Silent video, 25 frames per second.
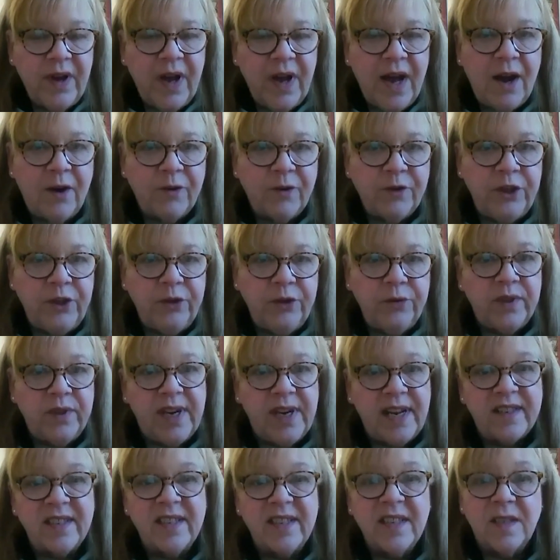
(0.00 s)
How do you, in
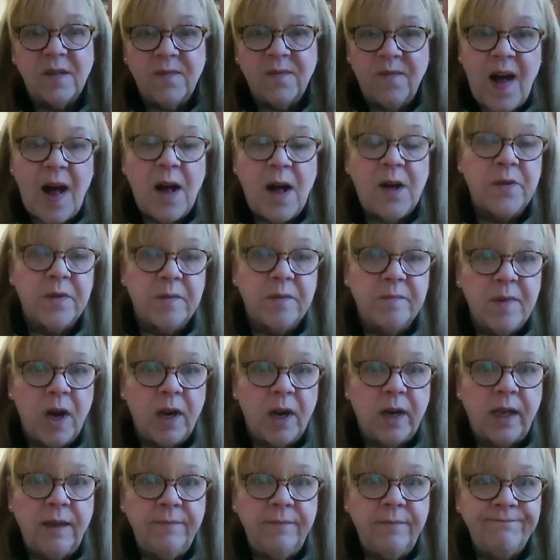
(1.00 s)
essence, follow the
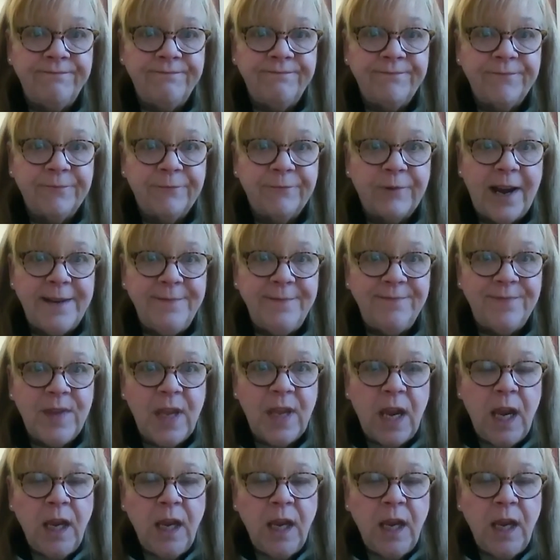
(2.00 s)
money, right?